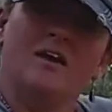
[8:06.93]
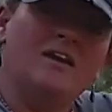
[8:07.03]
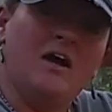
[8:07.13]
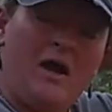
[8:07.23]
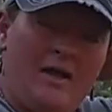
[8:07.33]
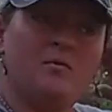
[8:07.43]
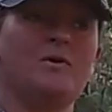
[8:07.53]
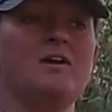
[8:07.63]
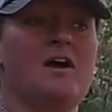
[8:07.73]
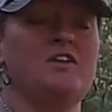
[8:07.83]
Now, I
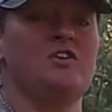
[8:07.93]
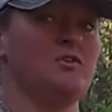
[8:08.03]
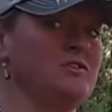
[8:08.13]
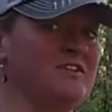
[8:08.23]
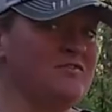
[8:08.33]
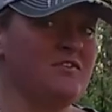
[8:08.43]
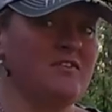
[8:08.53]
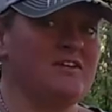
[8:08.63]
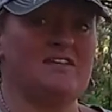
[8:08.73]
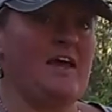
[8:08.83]
would not use it for
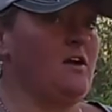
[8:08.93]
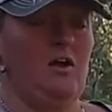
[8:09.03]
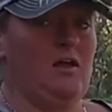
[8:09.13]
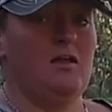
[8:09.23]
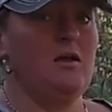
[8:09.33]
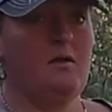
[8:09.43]
this at all,